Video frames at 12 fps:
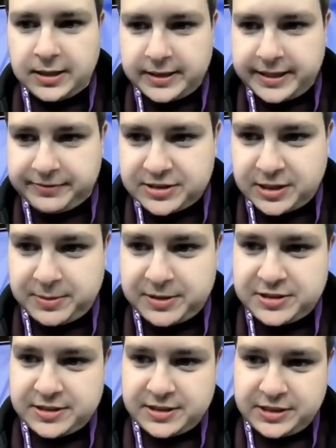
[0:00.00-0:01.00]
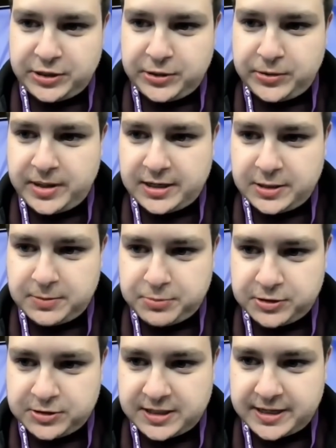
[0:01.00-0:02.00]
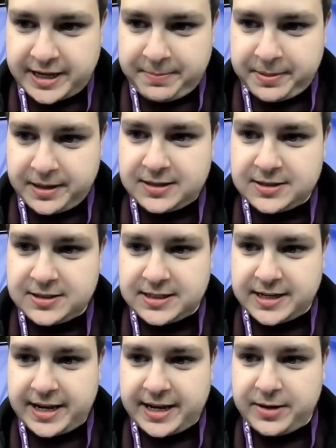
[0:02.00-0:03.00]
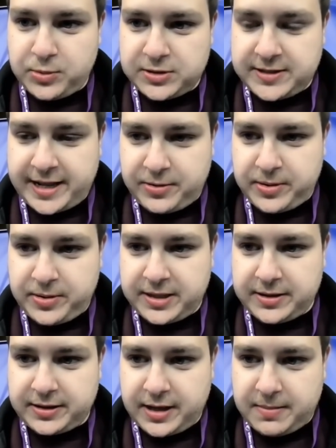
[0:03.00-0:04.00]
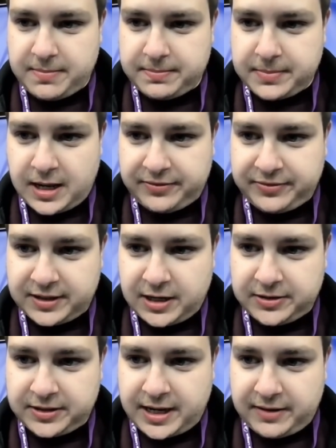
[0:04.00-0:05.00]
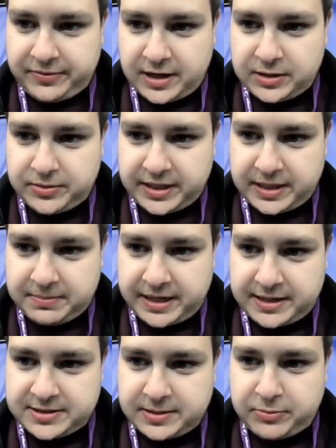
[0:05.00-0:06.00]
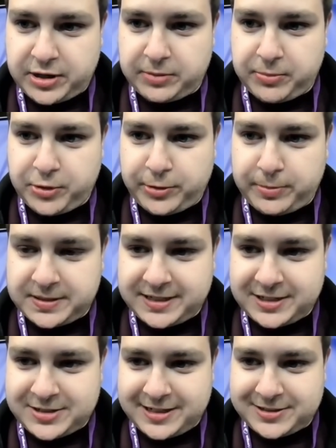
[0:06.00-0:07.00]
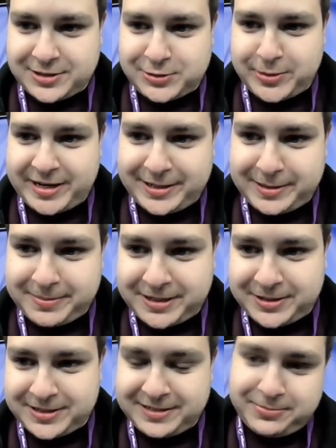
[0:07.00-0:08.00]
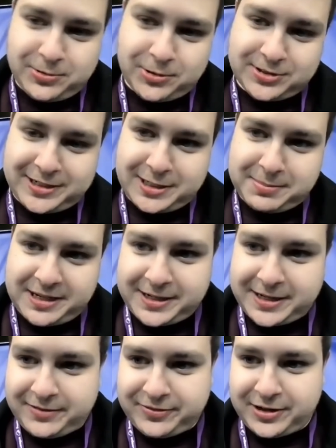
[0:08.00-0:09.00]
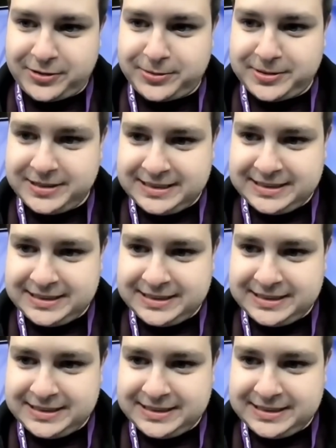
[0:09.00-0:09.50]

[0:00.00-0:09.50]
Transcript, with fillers: Evening, Thomas. You brought in Kepa today. Was that with half an hour in the cup final with him getting some rhythm, or potentially as a sweetener because he wasn't going to play the cup final?